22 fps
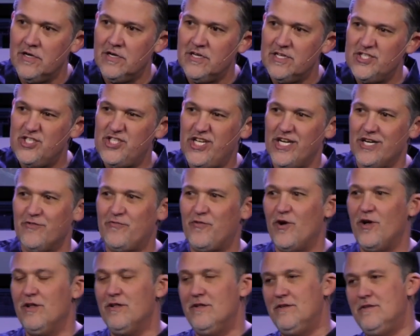
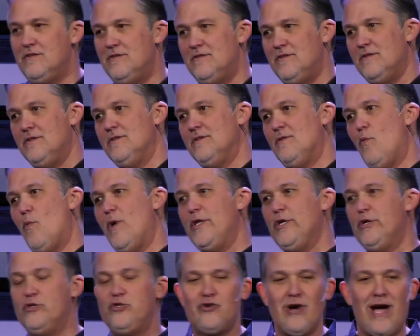Cheerful. When
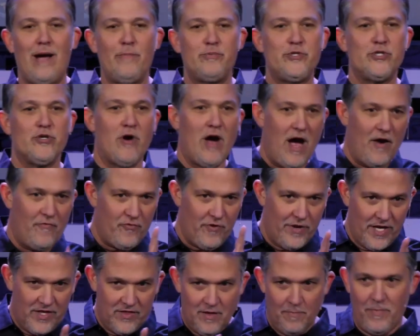you dropped your
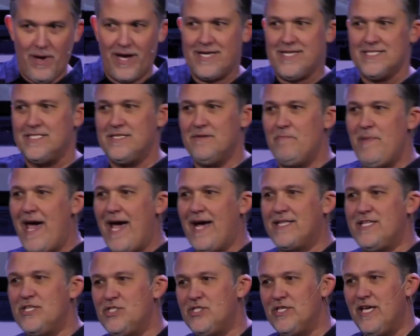offering in the buckets and back,
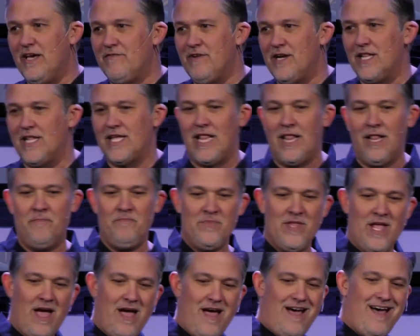did you give it a little
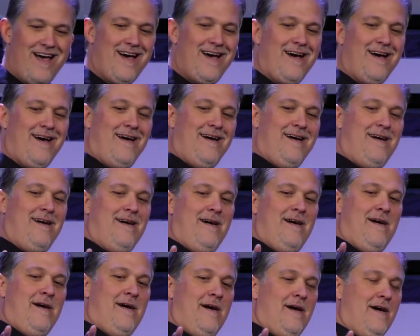ha ha
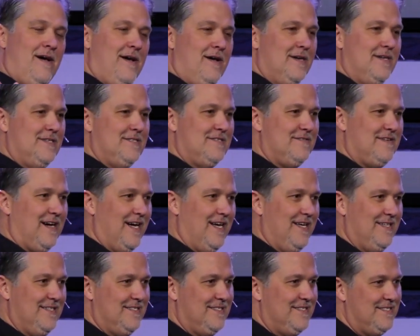ha? Right?
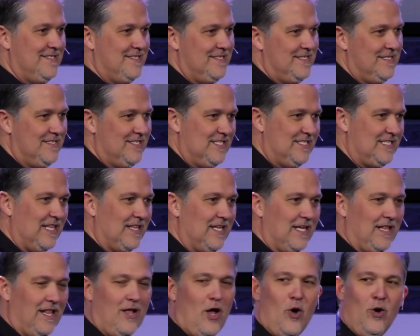Just a
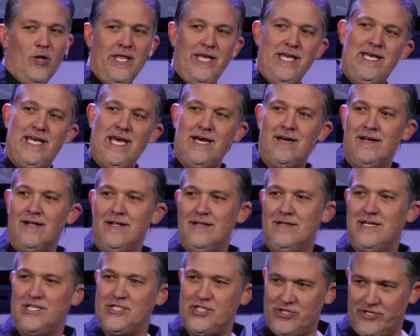little holy giggle
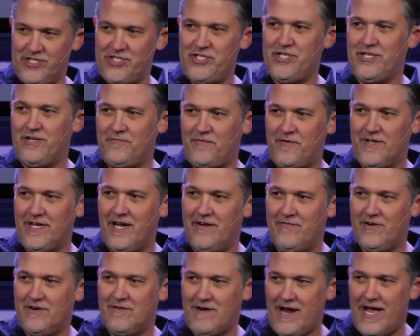because you're a cheerful
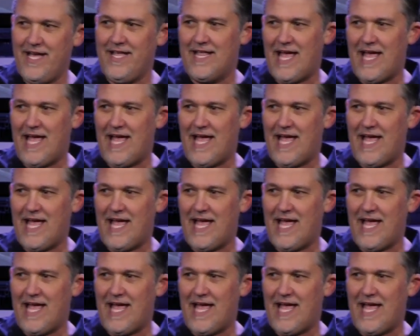giver, right?